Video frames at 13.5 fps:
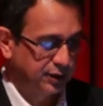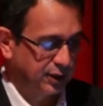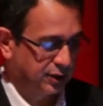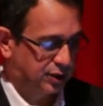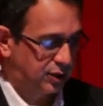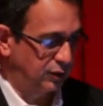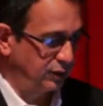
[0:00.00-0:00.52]

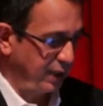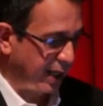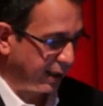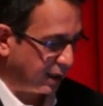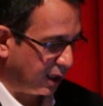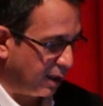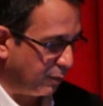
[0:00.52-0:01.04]
Just to
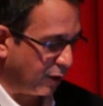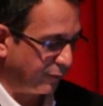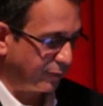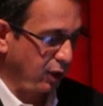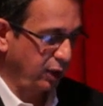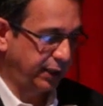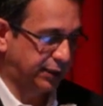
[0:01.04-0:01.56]
thank a number
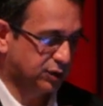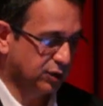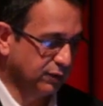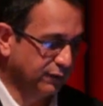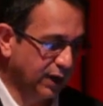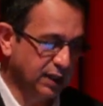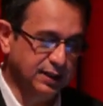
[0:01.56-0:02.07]
of colleagues
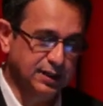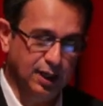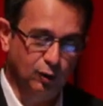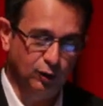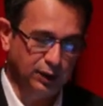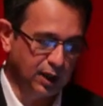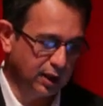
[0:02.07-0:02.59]
who've really done
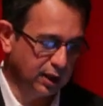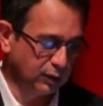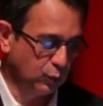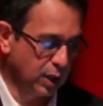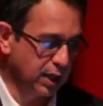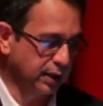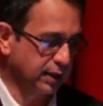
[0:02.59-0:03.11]
all the hard
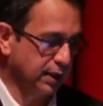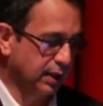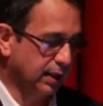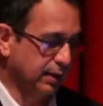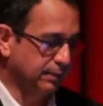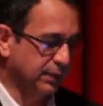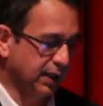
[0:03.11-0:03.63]
work.
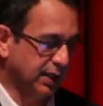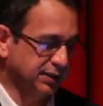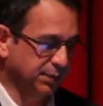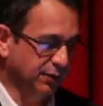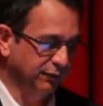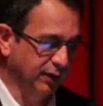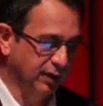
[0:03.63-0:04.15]

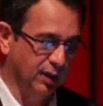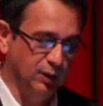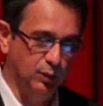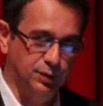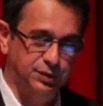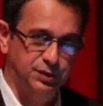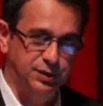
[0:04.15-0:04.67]
Asma Fikri
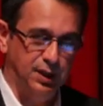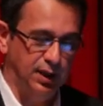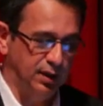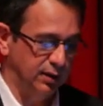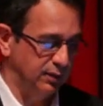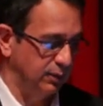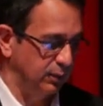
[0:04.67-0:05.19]
was
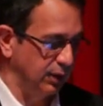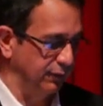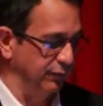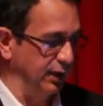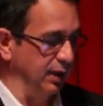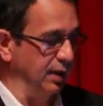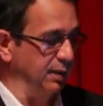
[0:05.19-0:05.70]
one
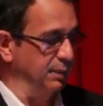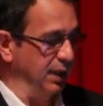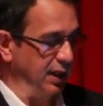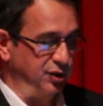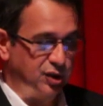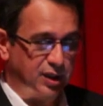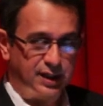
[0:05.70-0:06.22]
of our
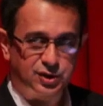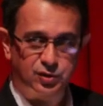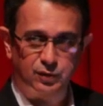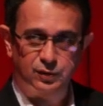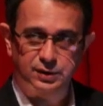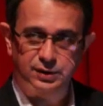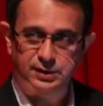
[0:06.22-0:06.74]
PhD
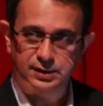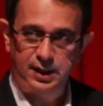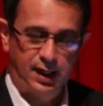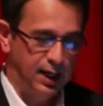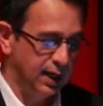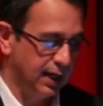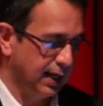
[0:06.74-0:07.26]
students
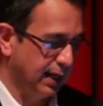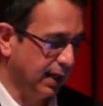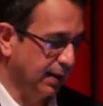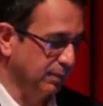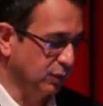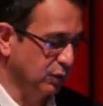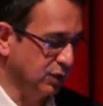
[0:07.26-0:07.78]

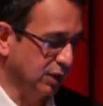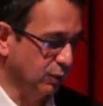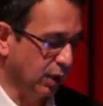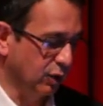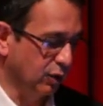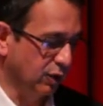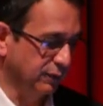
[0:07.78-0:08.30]
who did
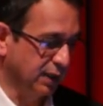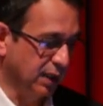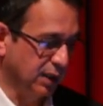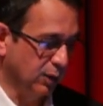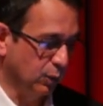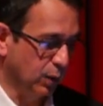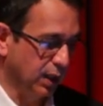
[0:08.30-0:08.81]
quite a lot of the
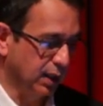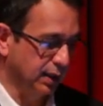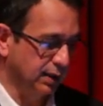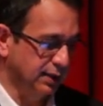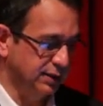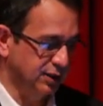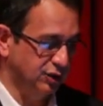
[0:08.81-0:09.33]
early work.
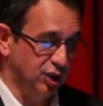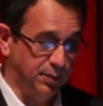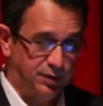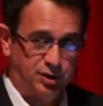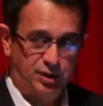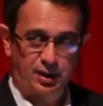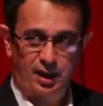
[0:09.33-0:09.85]
Lisa
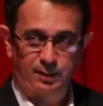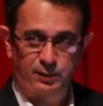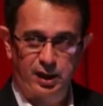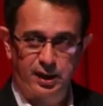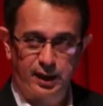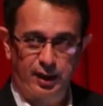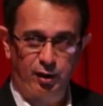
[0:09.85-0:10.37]
Jamieson, I'm
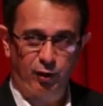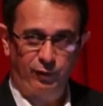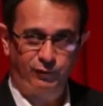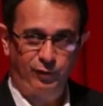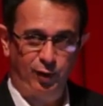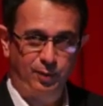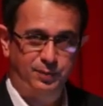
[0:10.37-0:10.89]
learning a lot
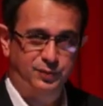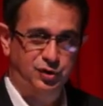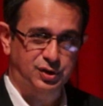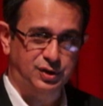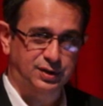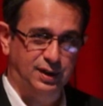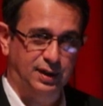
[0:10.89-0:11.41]
from.
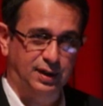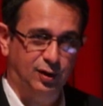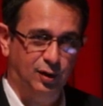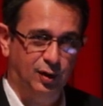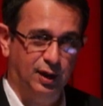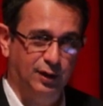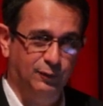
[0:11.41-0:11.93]
She's a
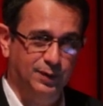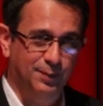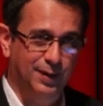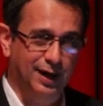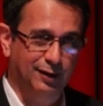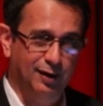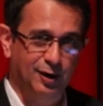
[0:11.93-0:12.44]
colleague with a
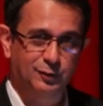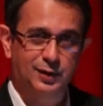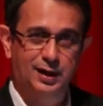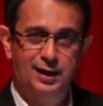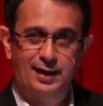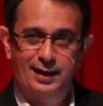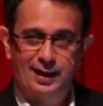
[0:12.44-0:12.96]
background
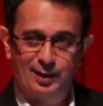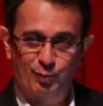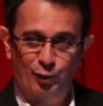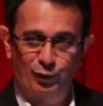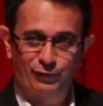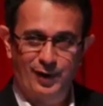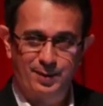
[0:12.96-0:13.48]
in
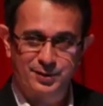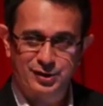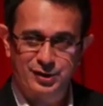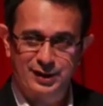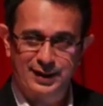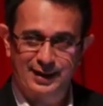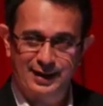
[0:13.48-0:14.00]
both
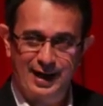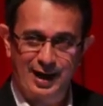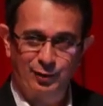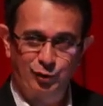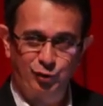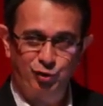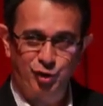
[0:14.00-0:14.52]
pharmacy and
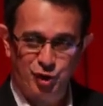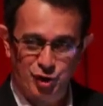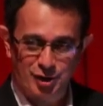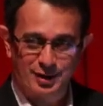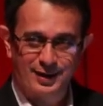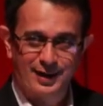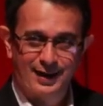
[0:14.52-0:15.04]
now
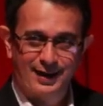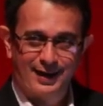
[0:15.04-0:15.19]
nutrition,